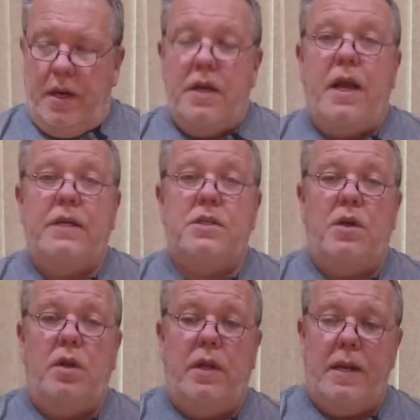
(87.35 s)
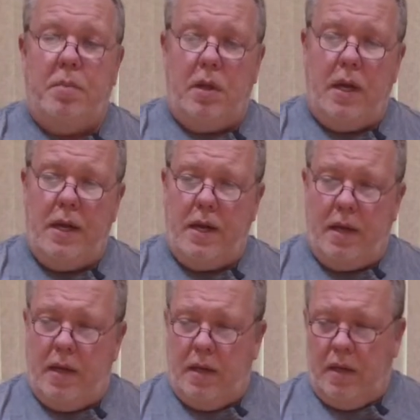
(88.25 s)
Nice little label on it.
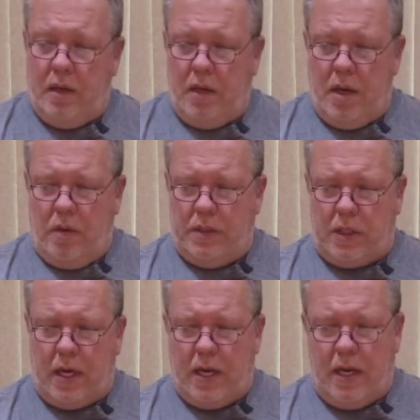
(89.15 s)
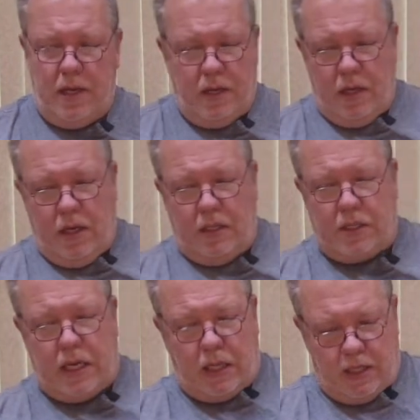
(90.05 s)
You know, it's got a
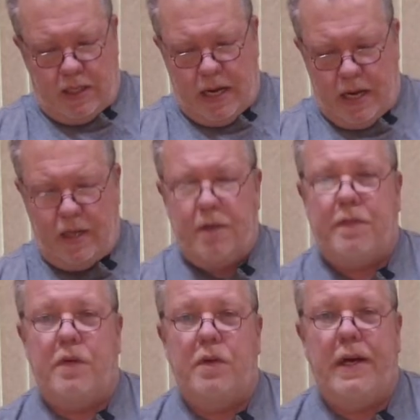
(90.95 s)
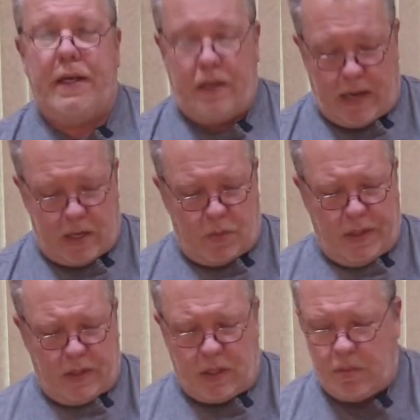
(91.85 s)
skeleton hand for like
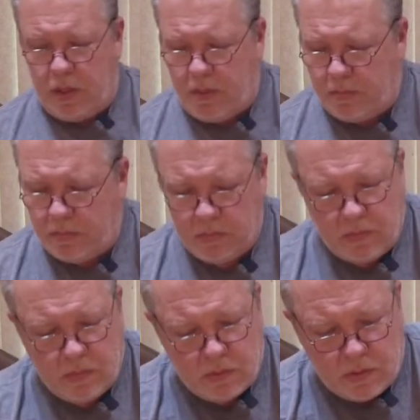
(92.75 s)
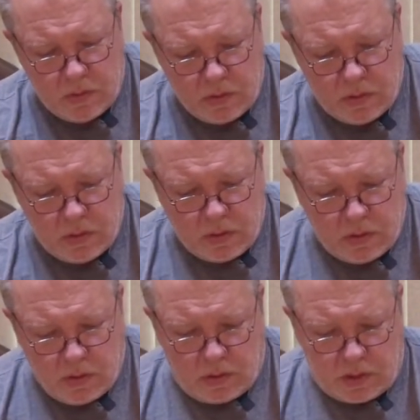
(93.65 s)
Halloween coming up.
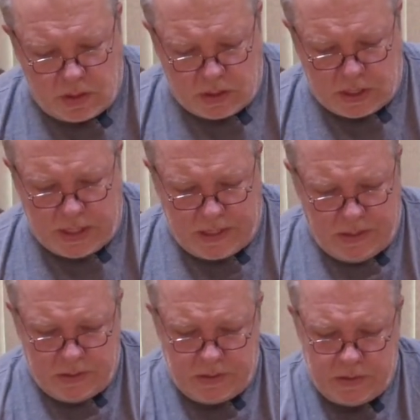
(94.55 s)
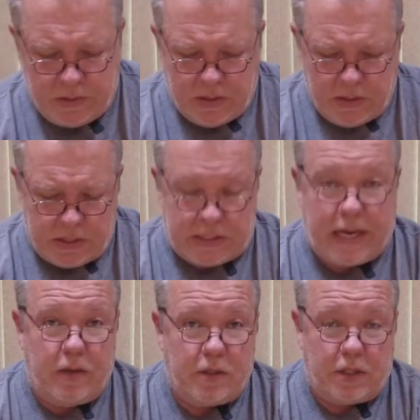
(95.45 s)
Looks exciting.
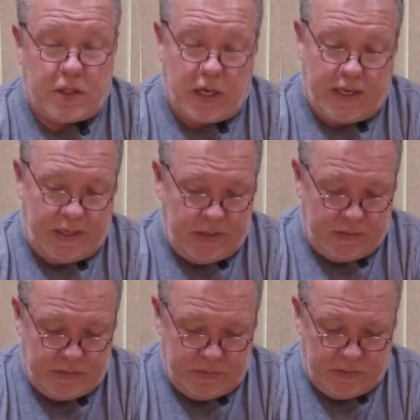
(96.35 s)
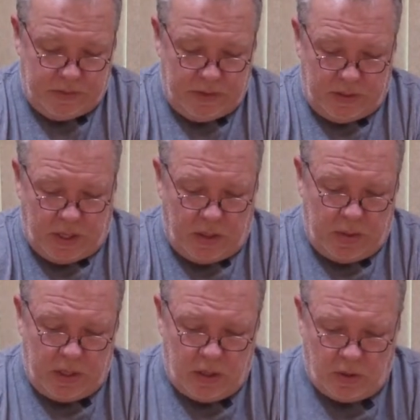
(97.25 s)
Sounds exciting. Gonna
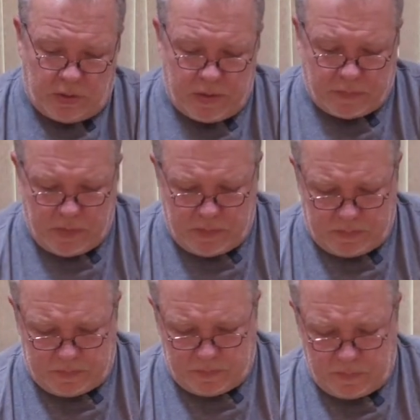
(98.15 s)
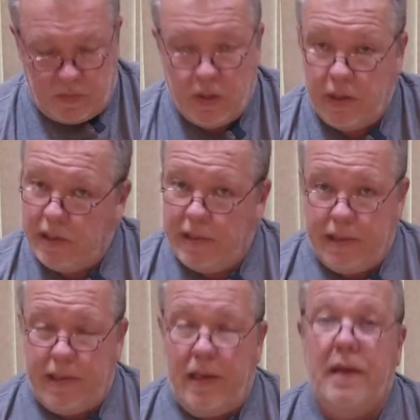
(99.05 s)
be a little different.
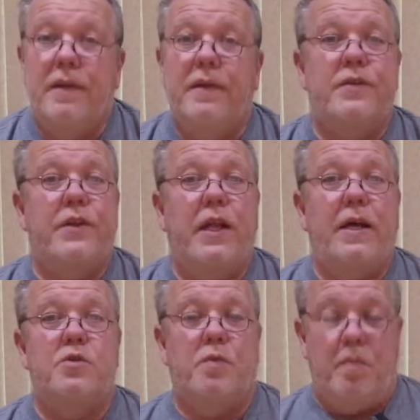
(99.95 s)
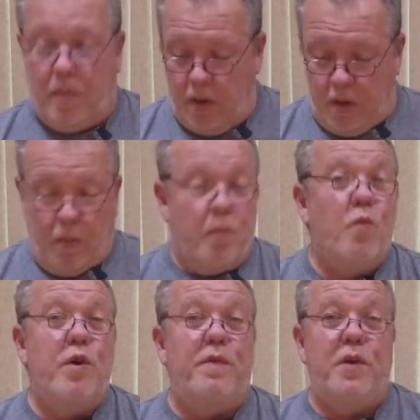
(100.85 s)
This is the last
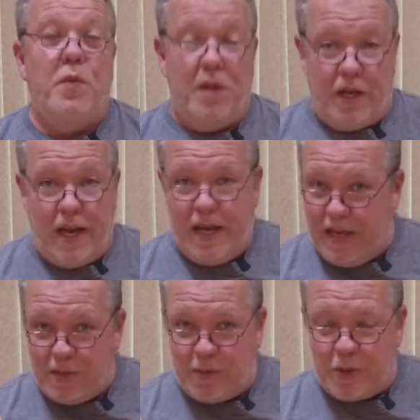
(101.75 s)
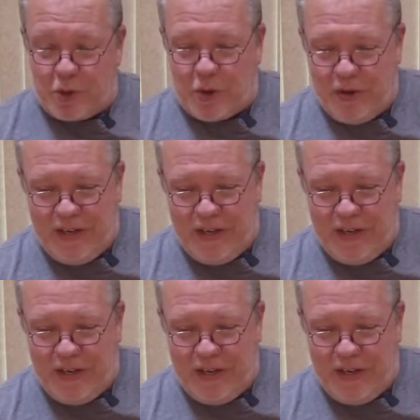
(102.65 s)
review of the day, that's for sure.